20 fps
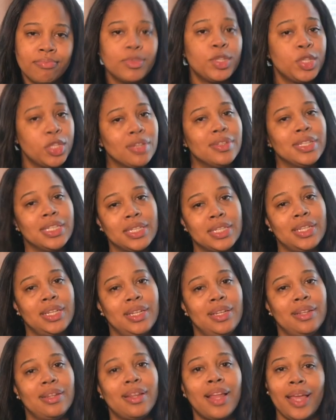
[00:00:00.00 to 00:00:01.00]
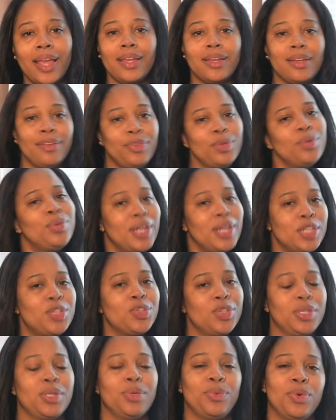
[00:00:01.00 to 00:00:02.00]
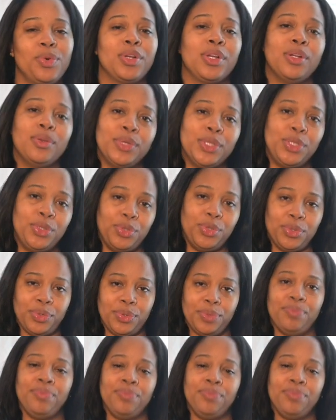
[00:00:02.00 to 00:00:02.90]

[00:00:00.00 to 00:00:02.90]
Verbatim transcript: Seriously, like if you're not drinking water, then what you doing?